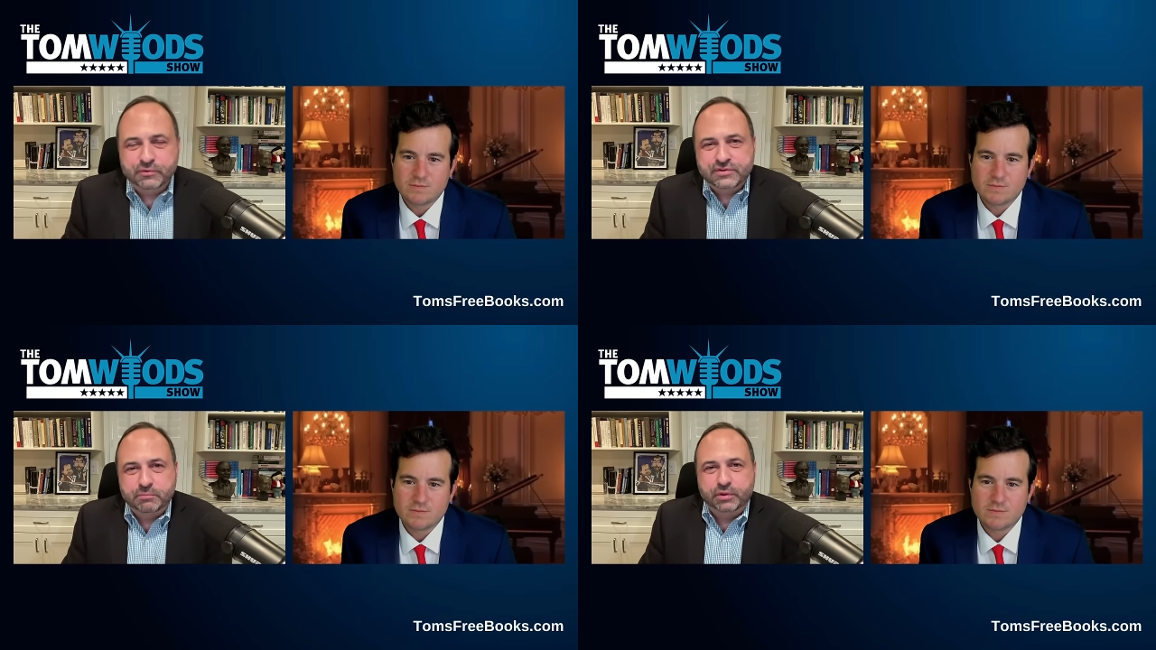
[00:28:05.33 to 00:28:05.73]
Speaker 1: It
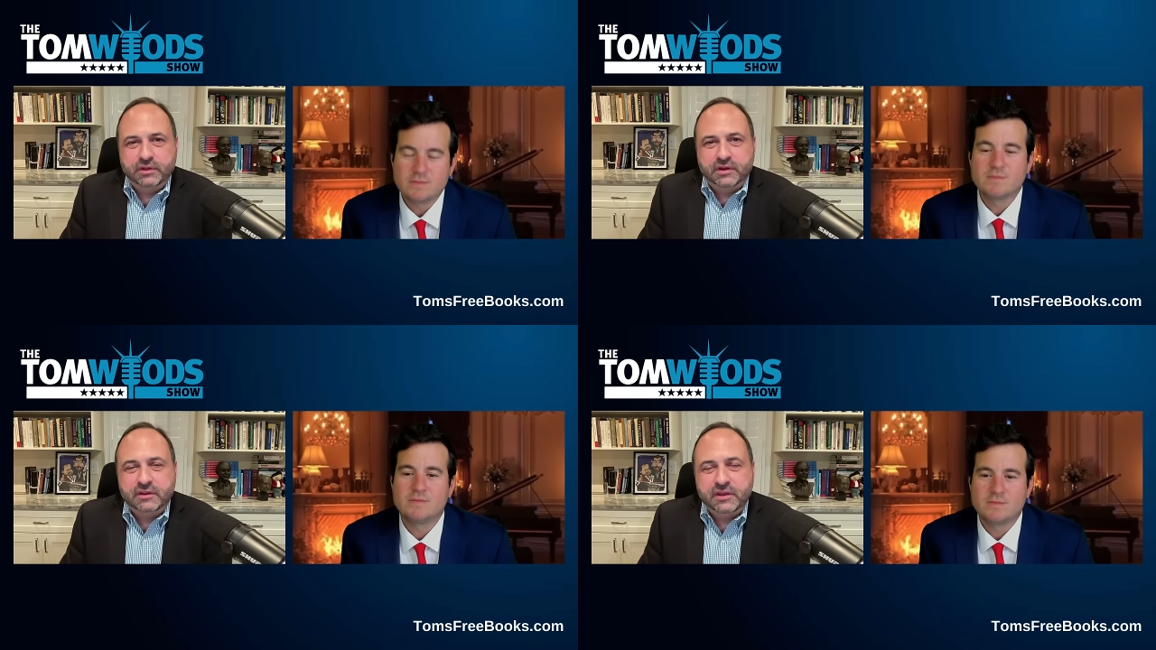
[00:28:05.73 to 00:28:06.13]
was The
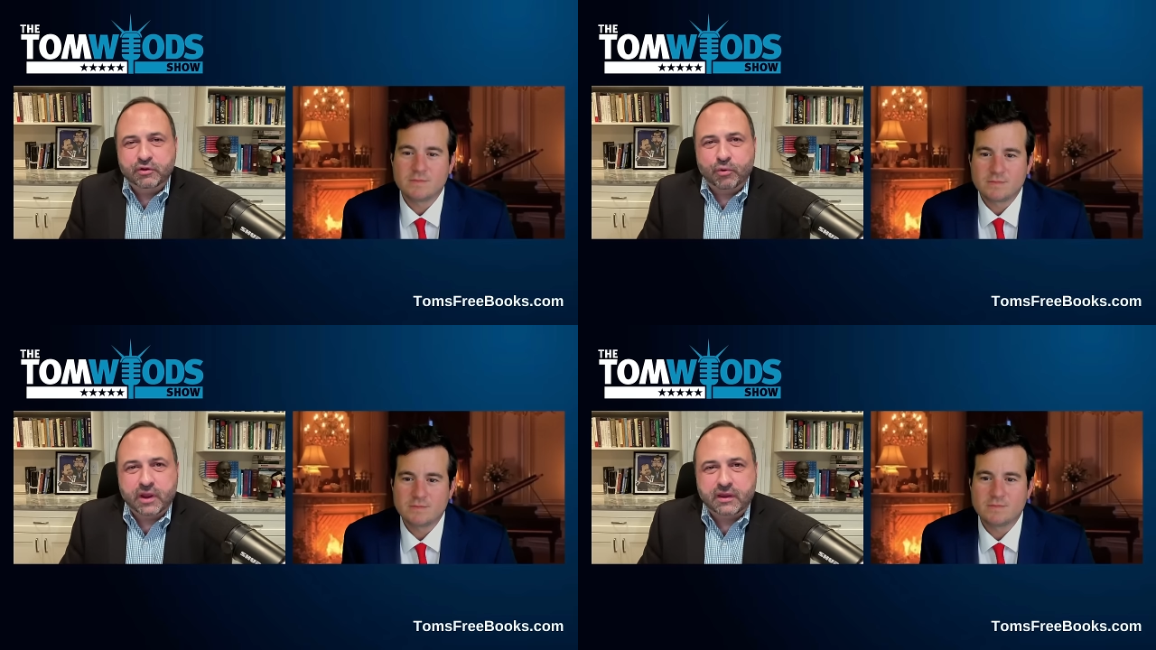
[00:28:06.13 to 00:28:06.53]
Politically
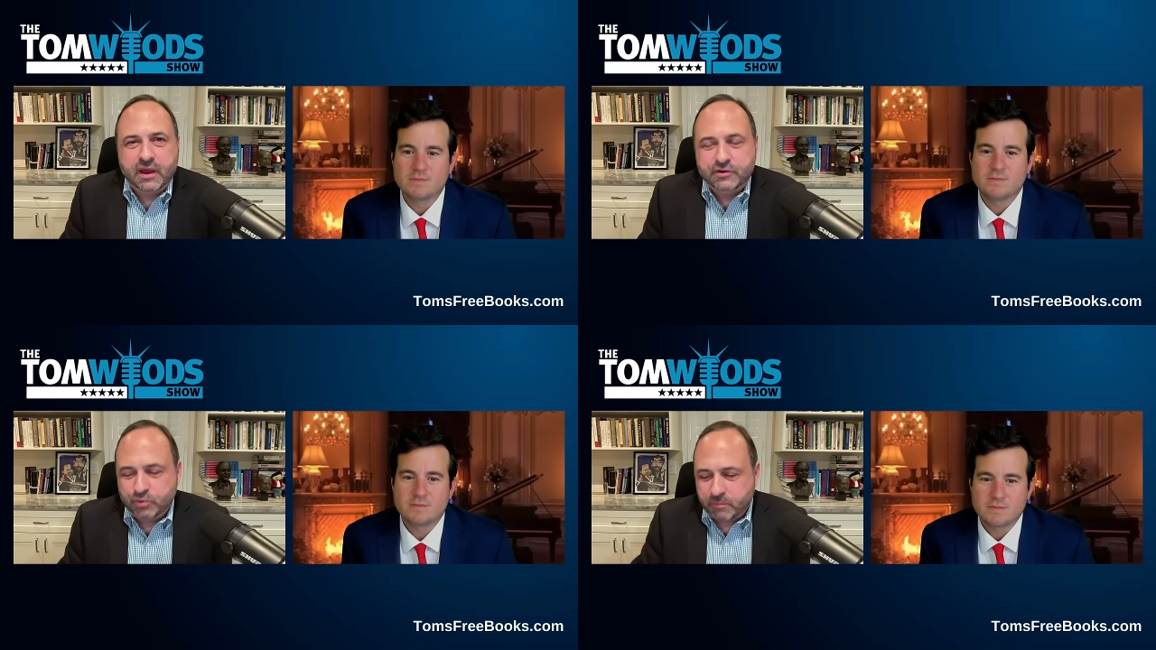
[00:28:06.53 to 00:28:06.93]
Incorrect
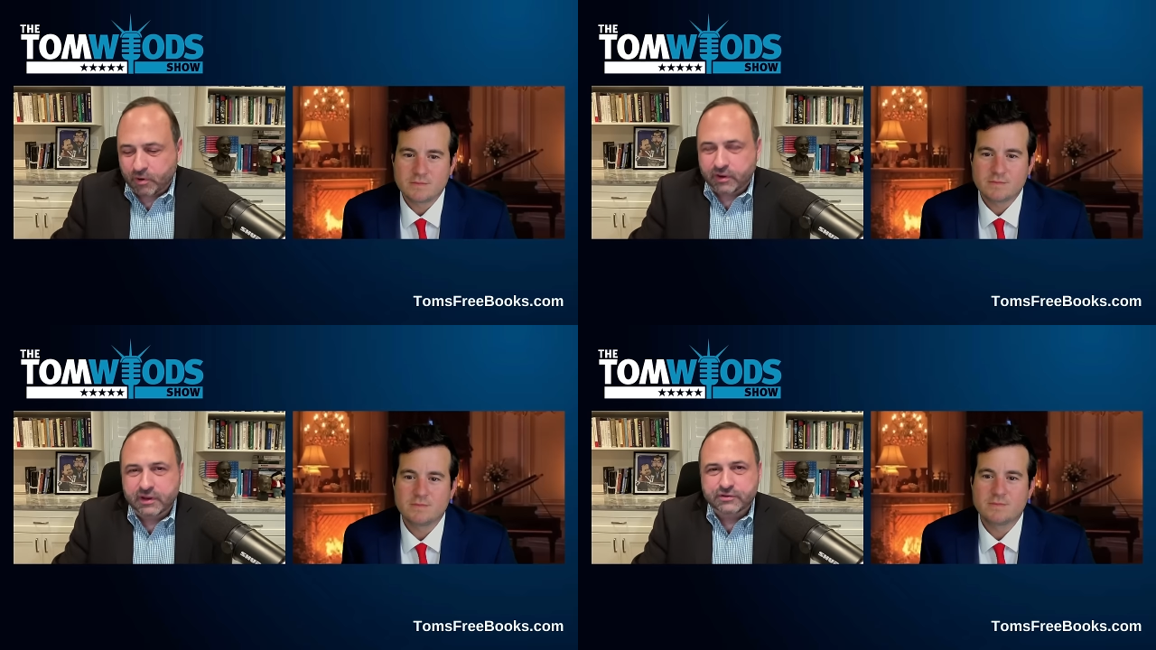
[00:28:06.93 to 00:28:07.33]
Guide to
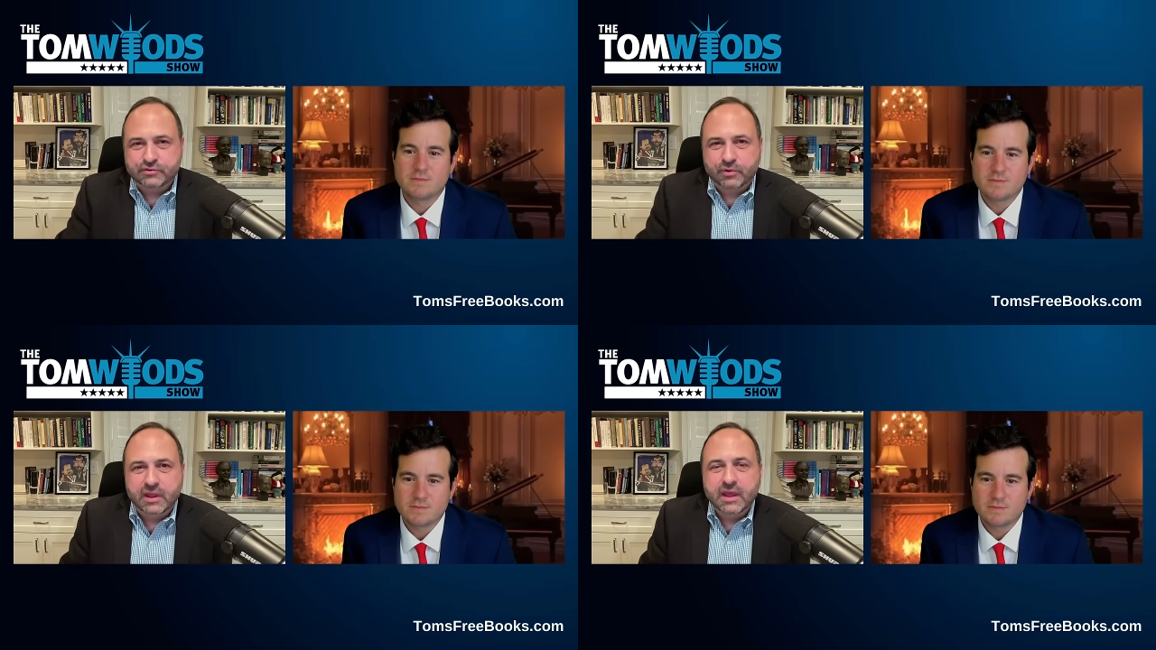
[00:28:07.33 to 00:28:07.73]
American
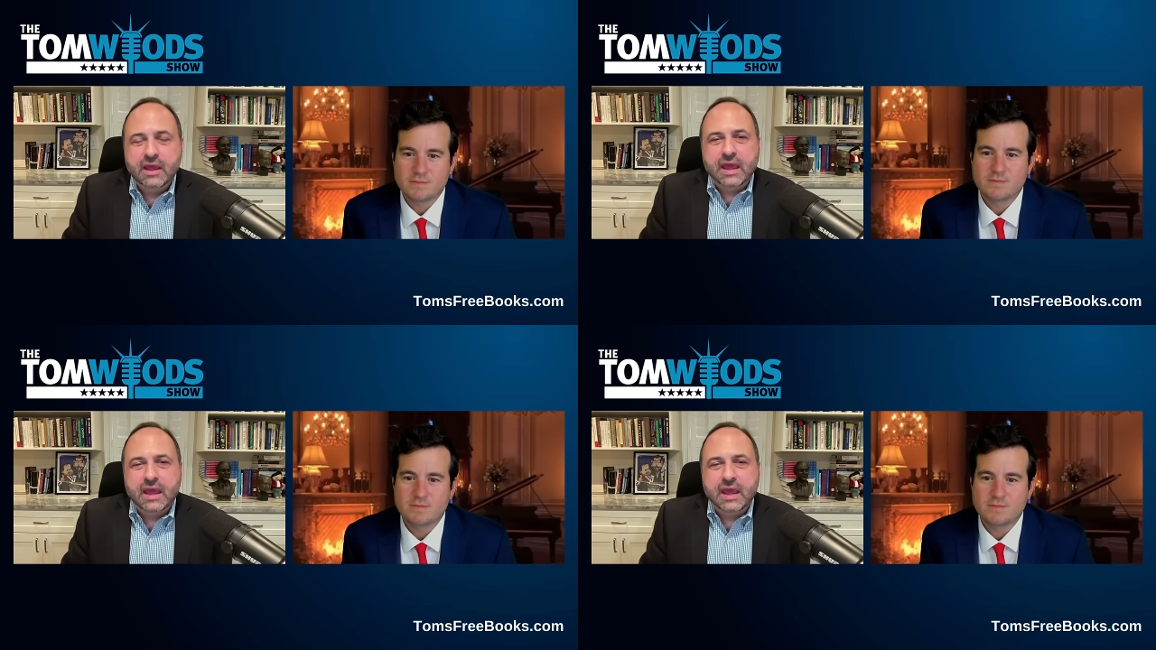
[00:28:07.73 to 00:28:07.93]
History.